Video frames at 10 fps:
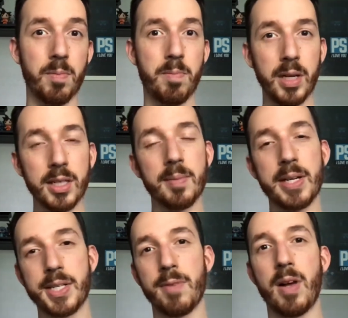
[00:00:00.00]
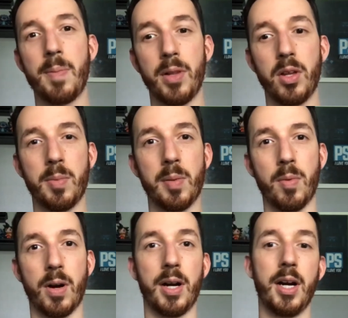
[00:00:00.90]
building myself up a little bit
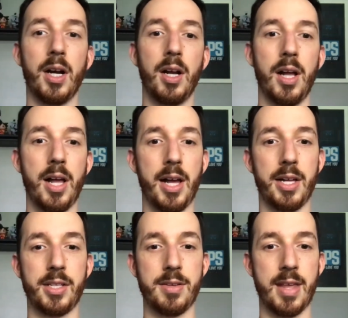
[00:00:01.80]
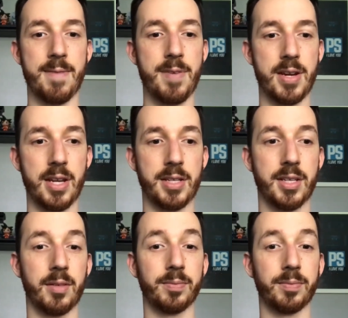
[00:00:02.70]
more to that fitness.